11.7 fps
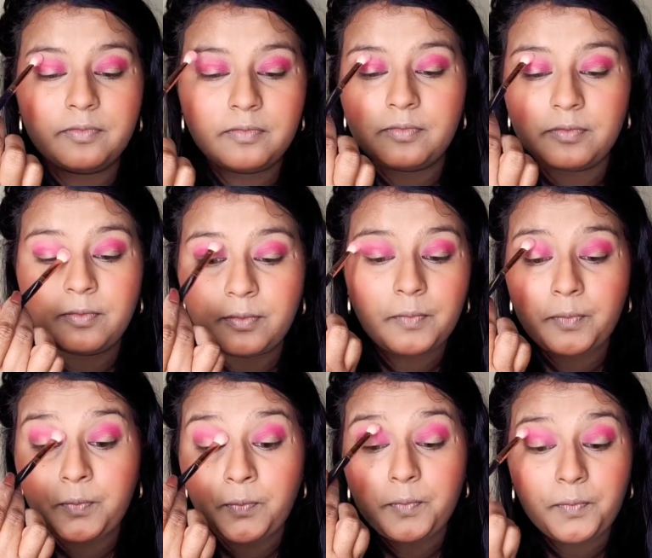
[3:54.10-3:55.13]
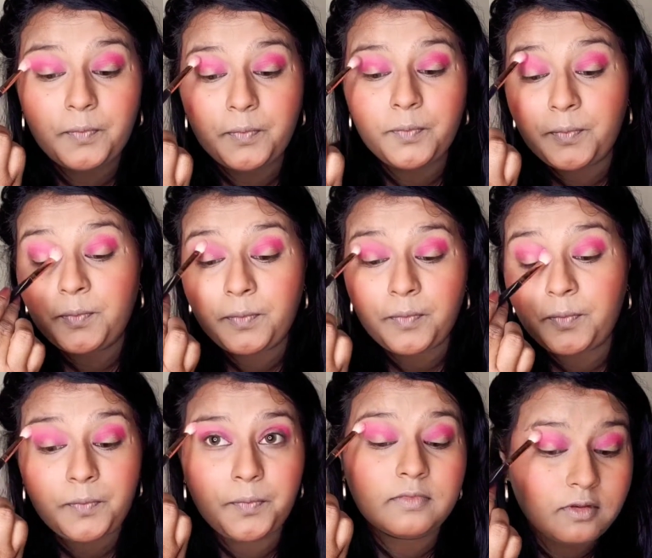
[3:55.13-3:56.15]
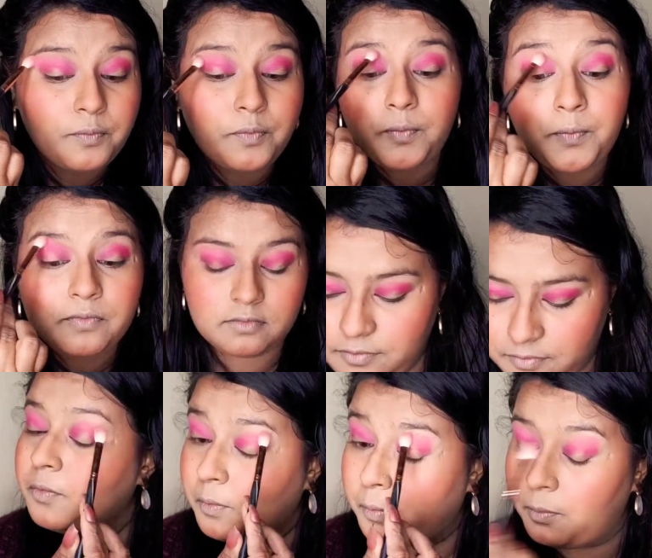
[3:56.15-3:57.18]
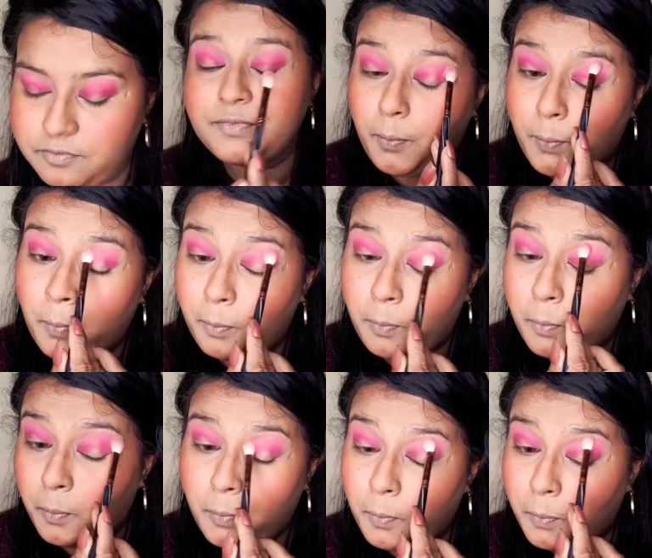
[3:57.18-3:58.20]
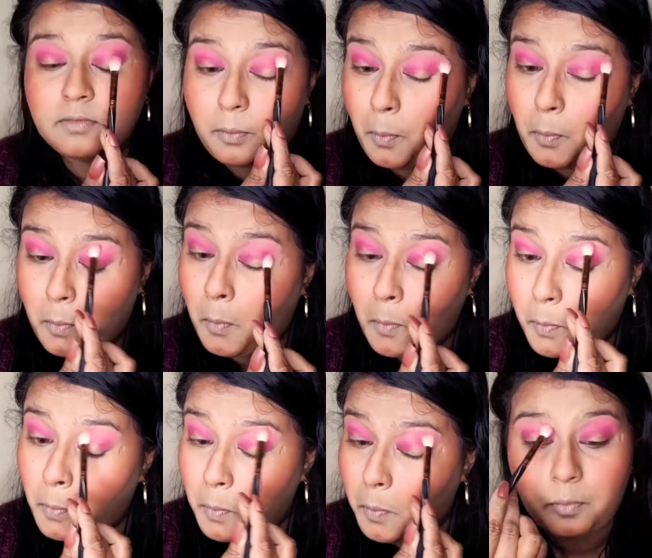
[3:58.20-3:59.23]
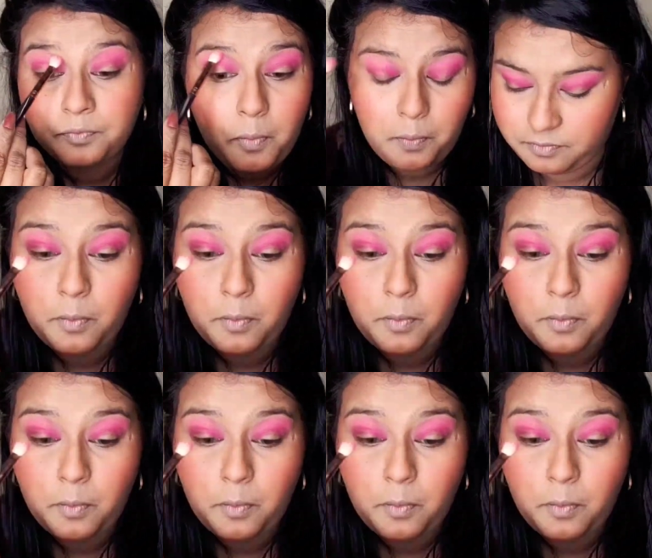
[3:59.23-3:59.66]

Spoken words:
lighter shade of pink to blend out the edges and make it a more softer look.